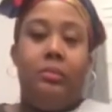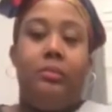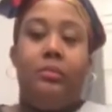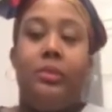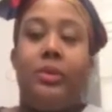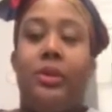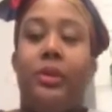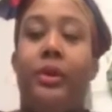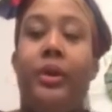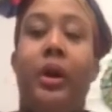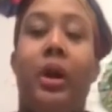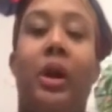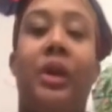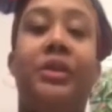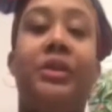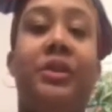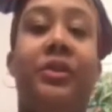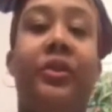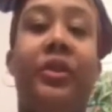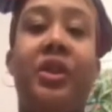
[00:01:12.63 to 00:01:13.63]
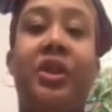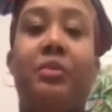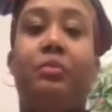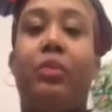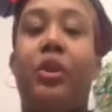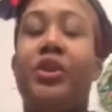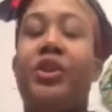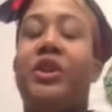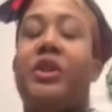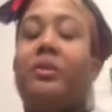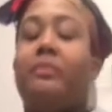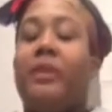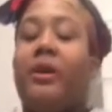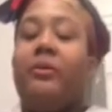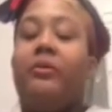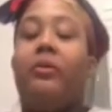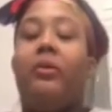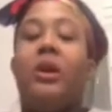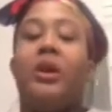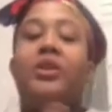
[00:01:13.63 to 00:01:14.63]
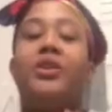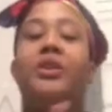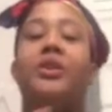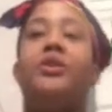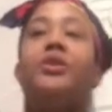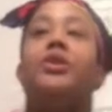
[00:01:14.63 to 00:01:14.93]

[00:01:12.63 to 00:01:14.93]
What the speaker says: So y'all, I just finished brushing and mouthwashing,